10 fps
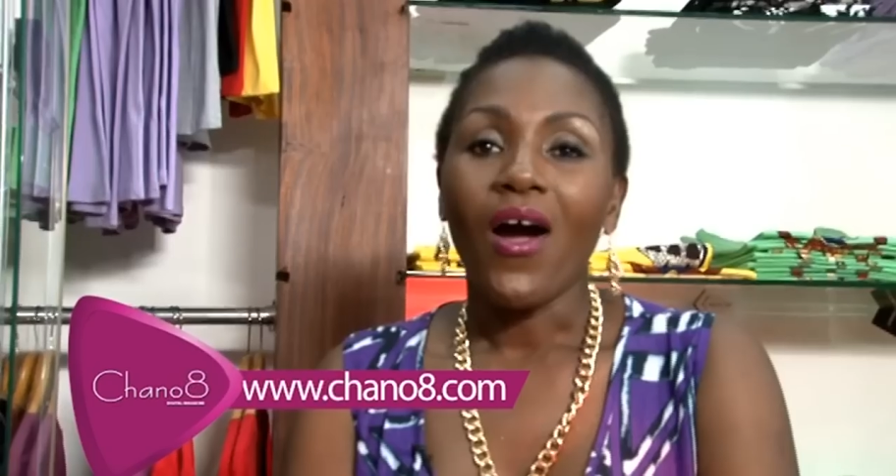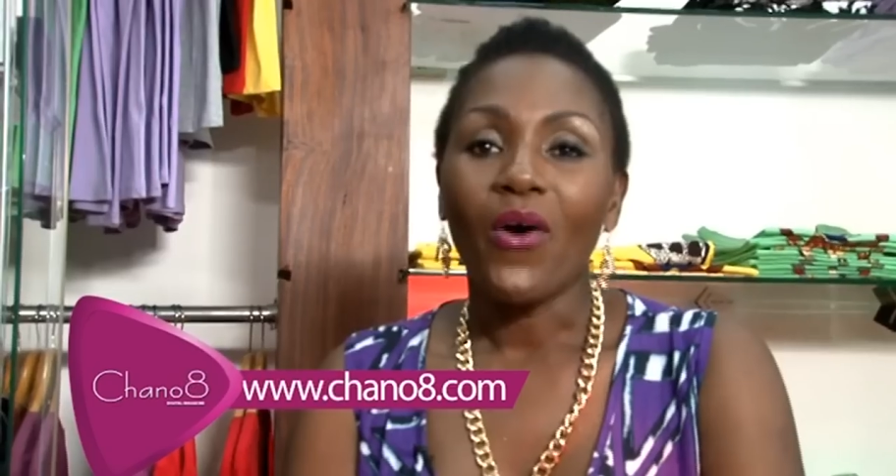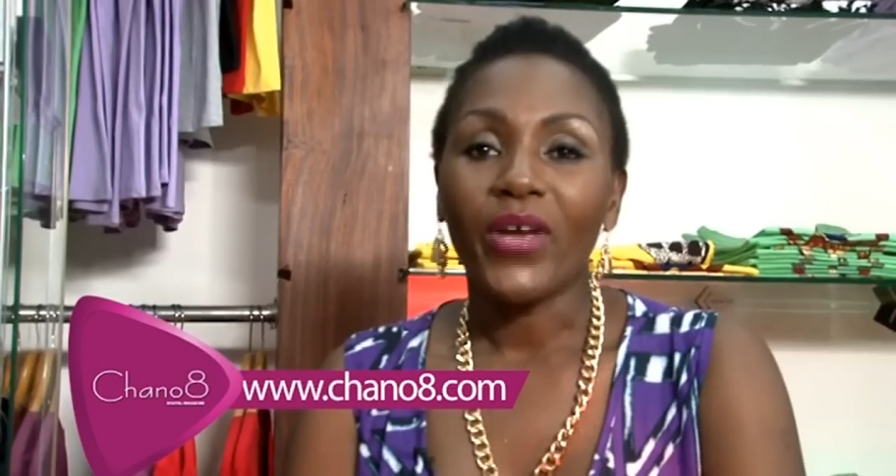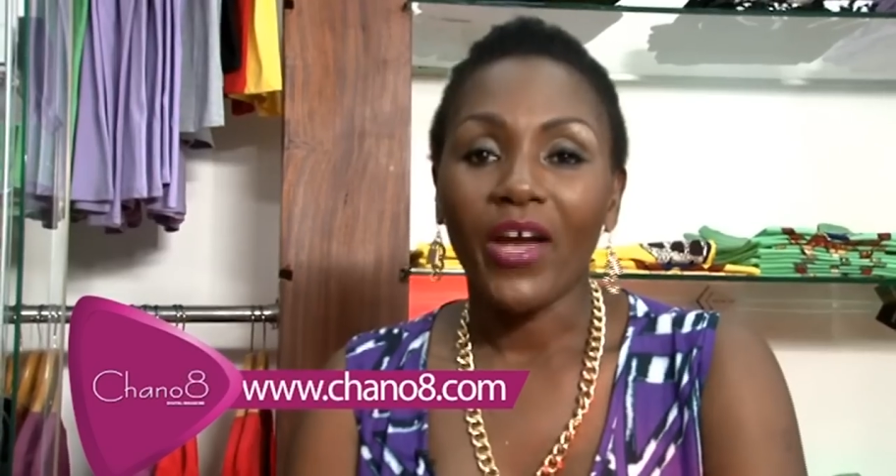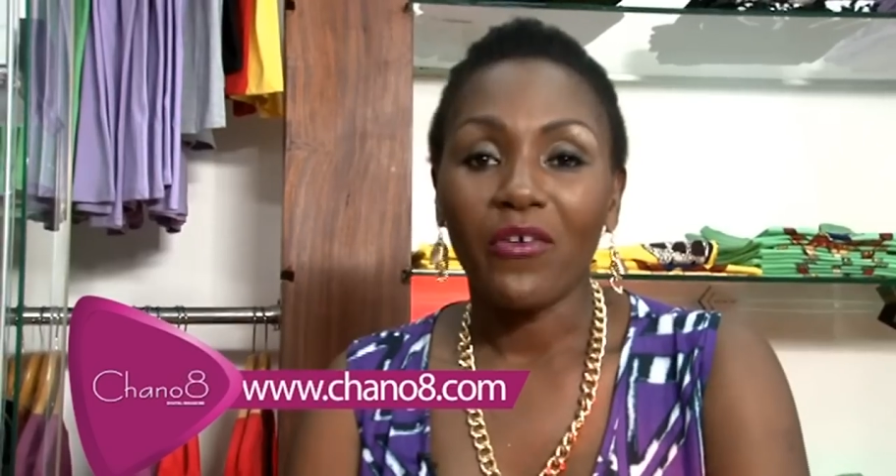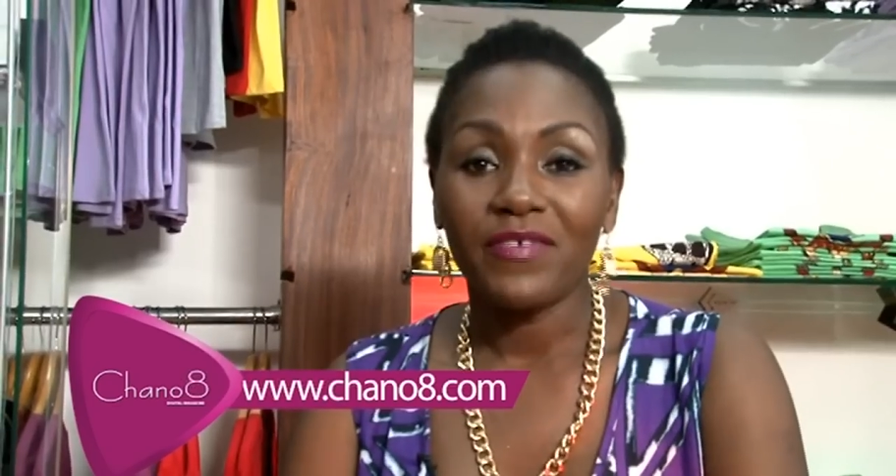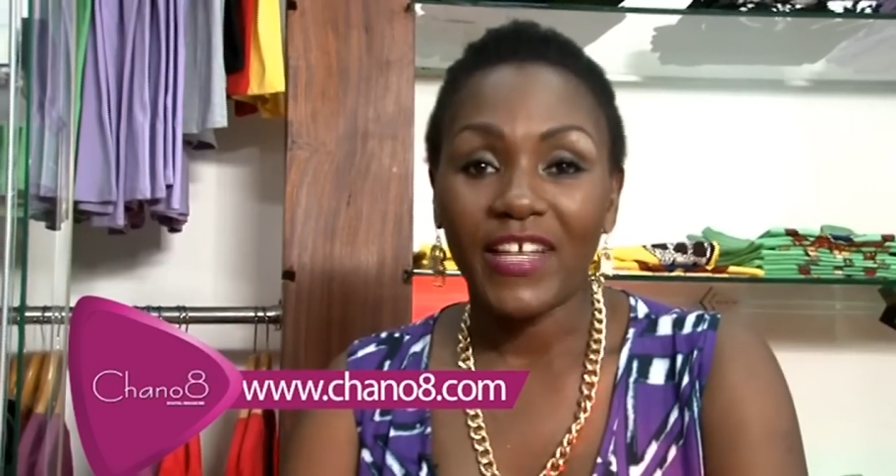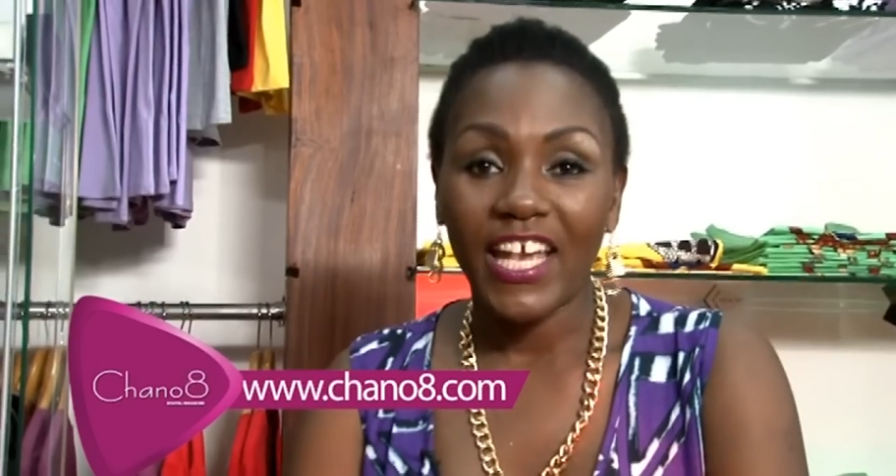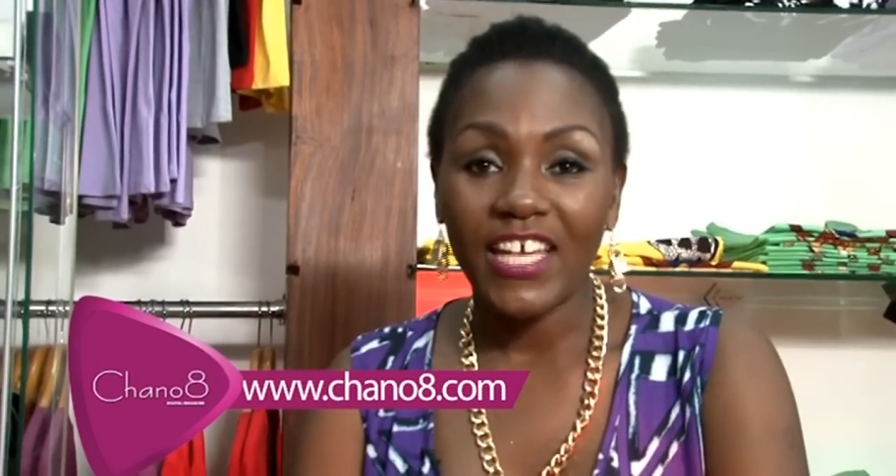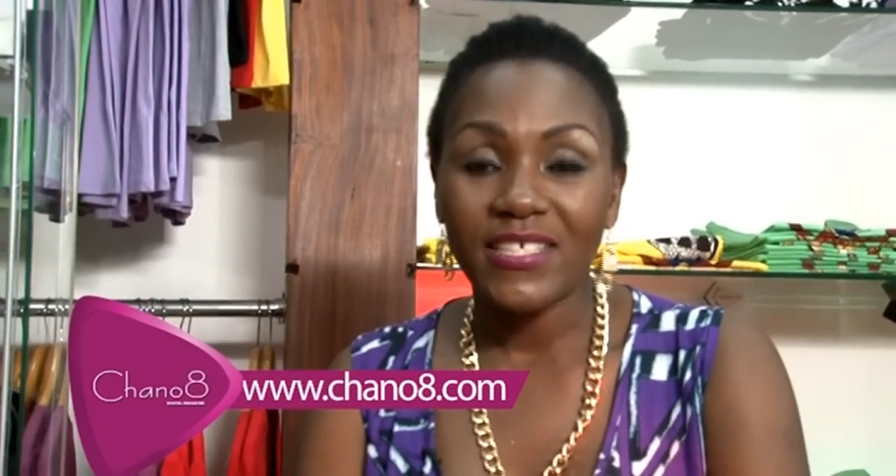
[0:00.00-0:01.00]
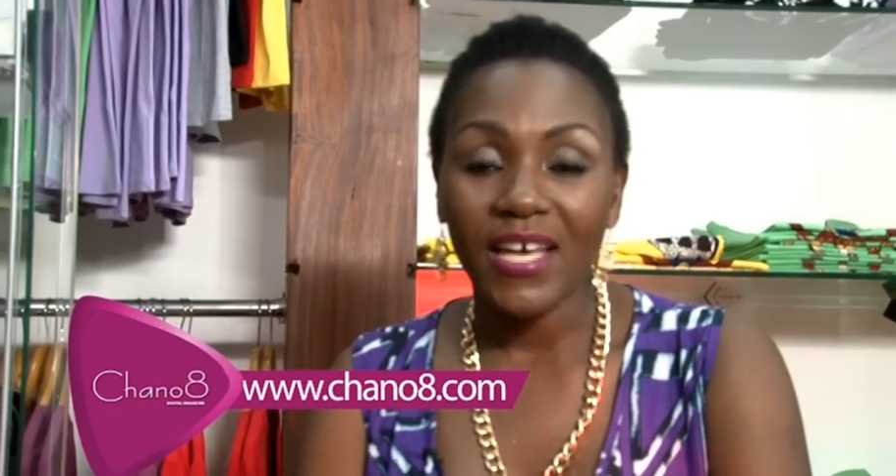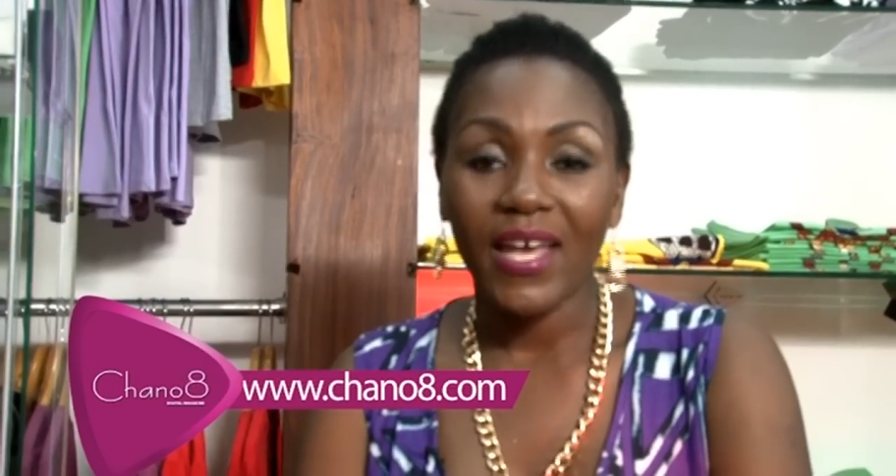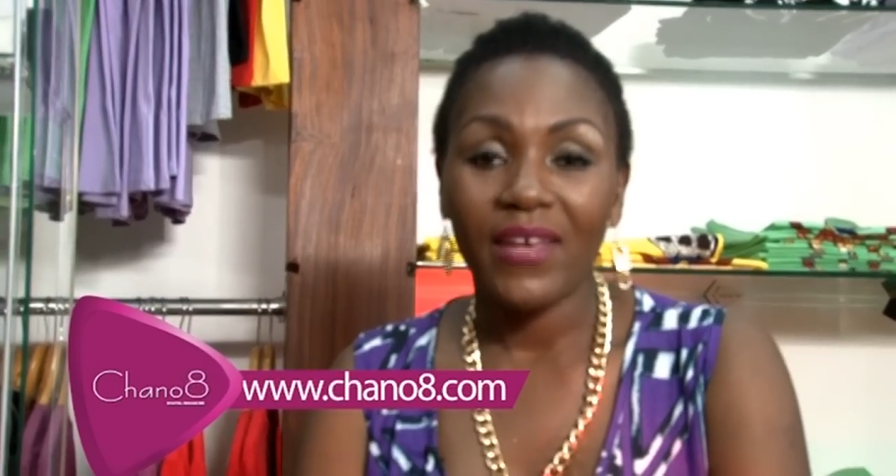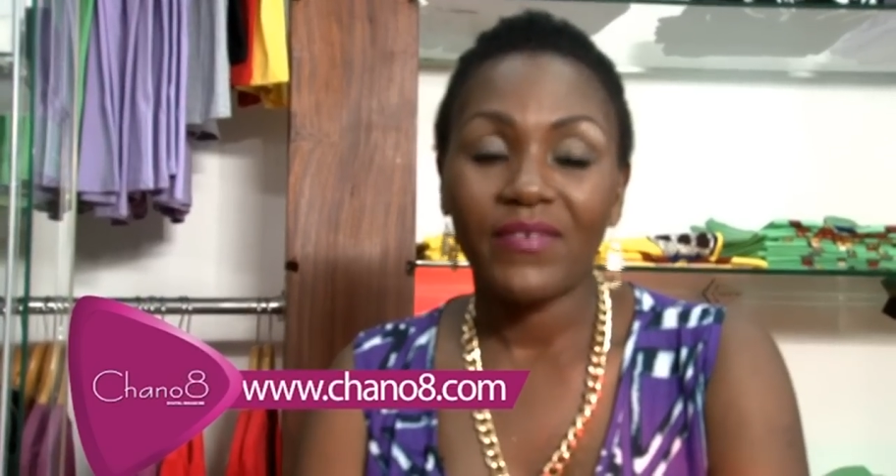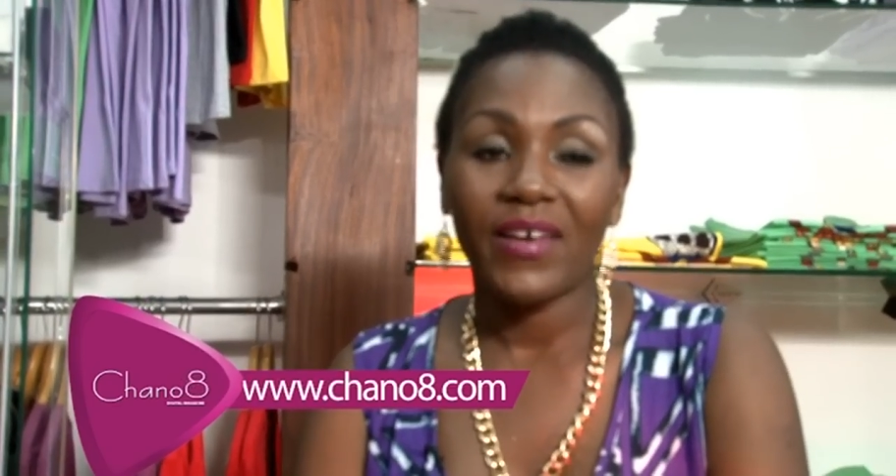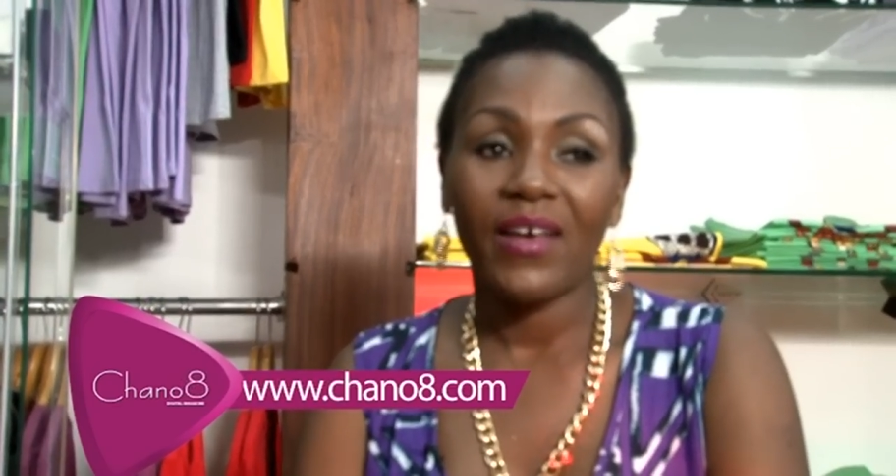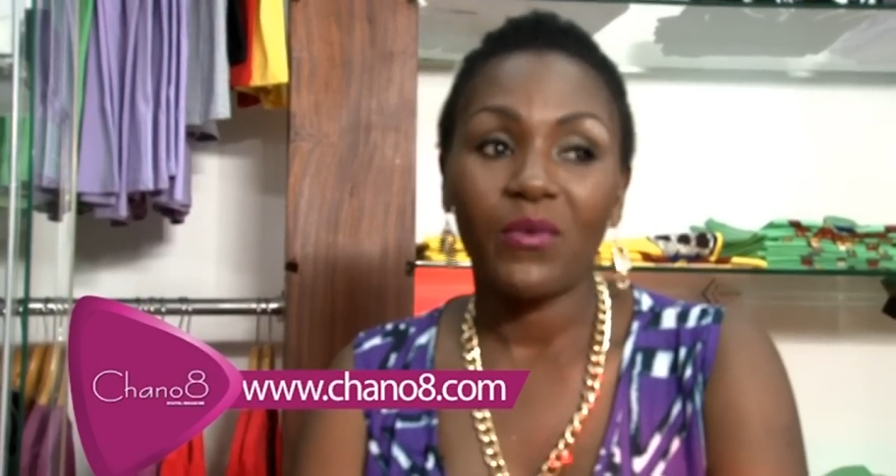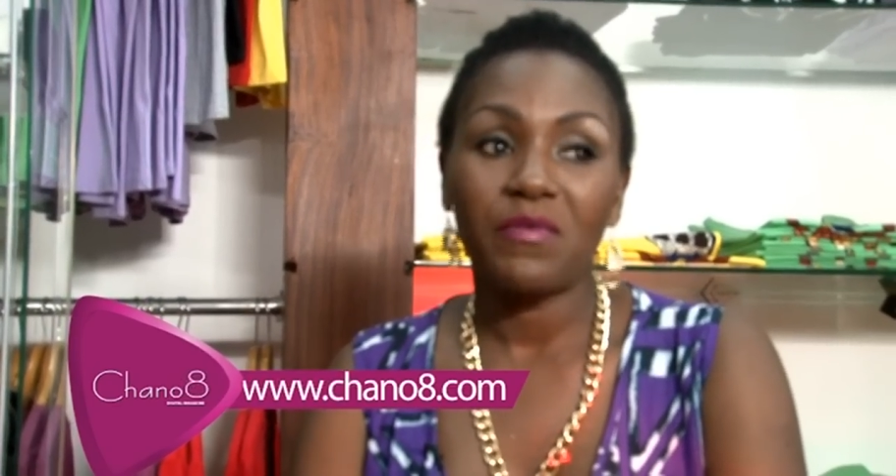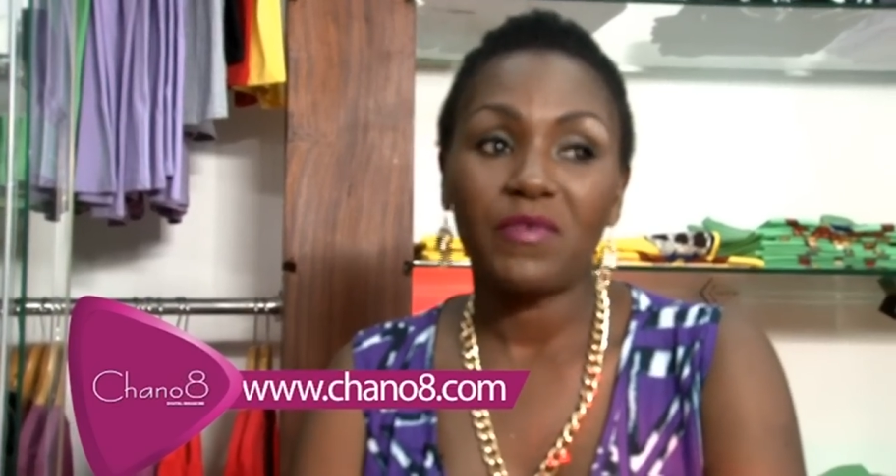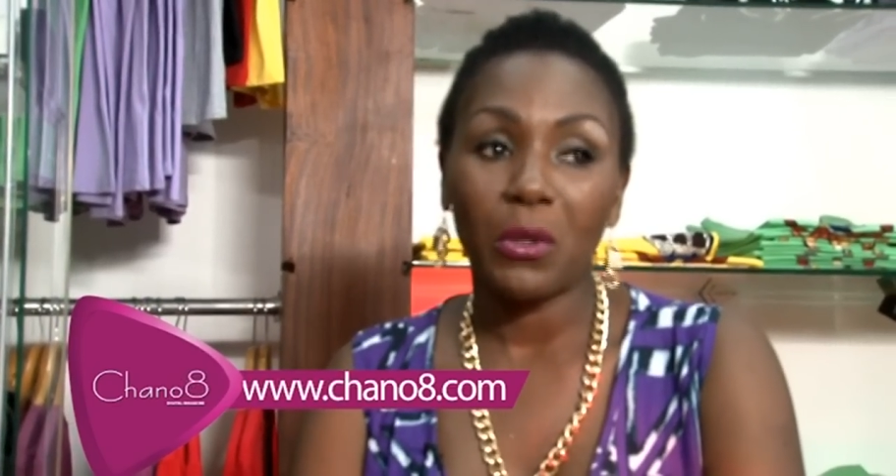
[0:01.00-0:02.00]
Okay, of late,
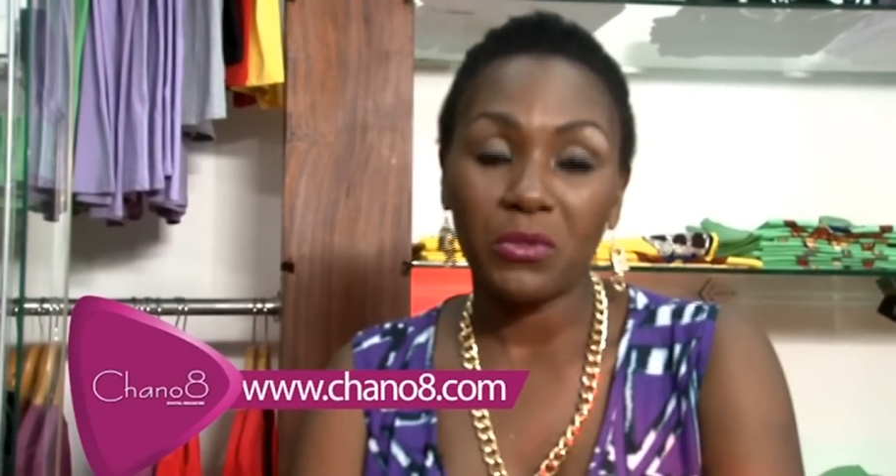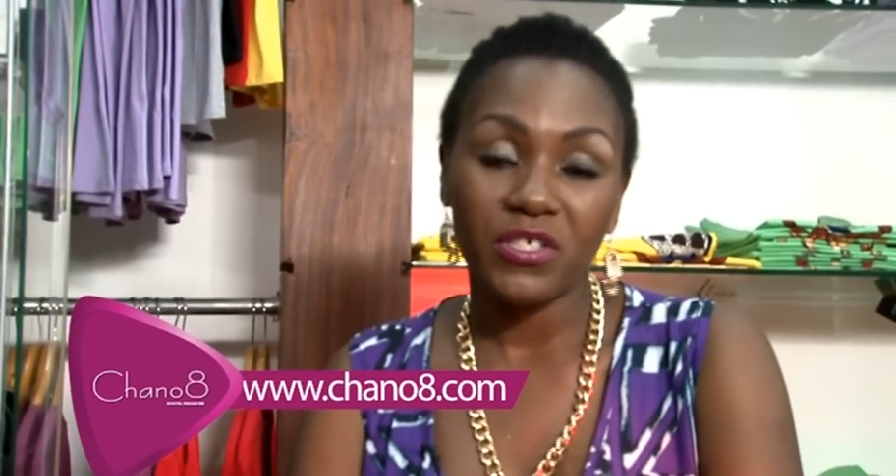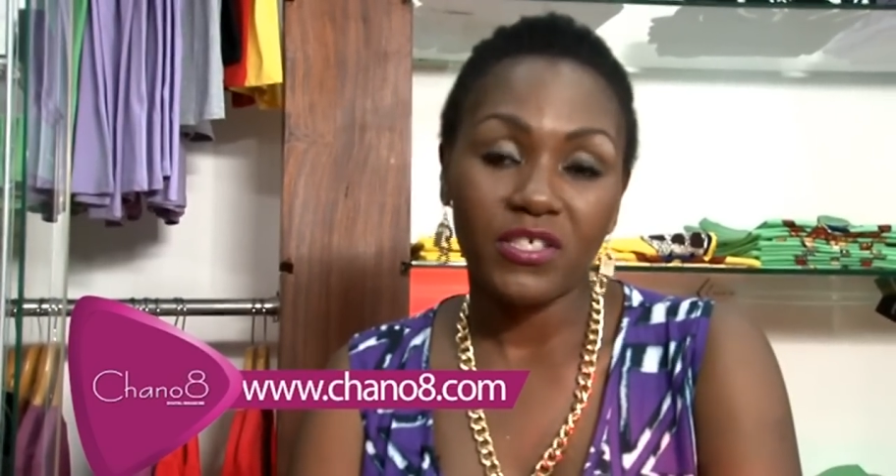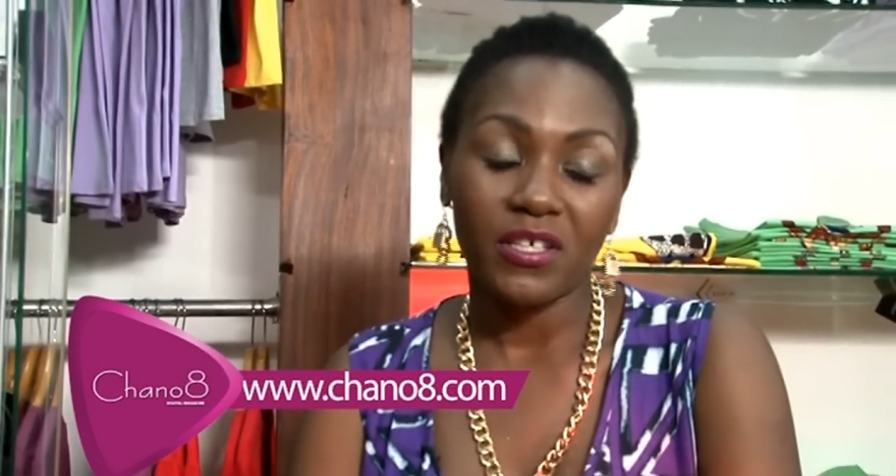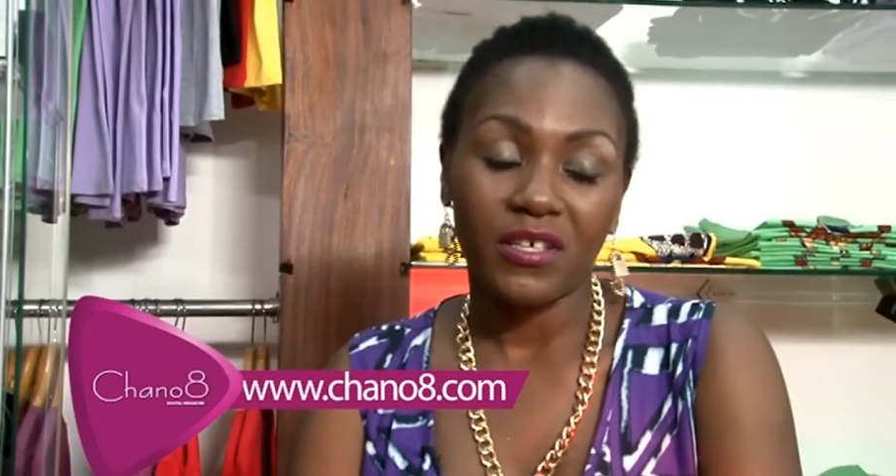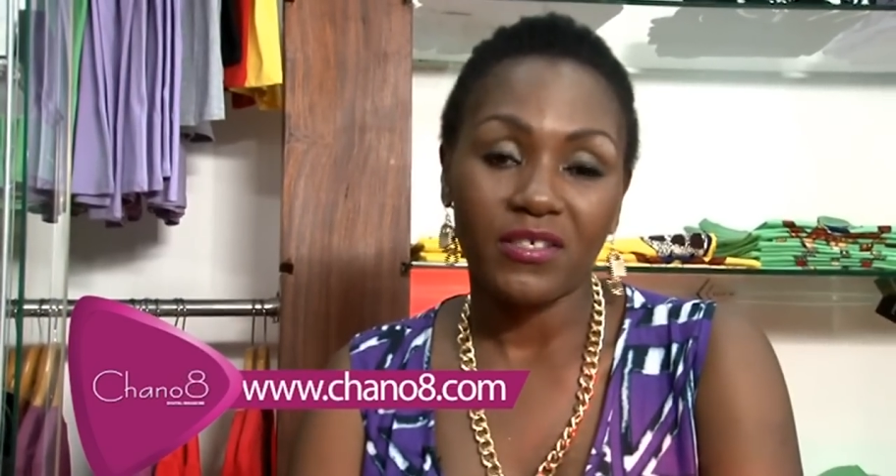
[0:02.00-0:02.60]
we've launched,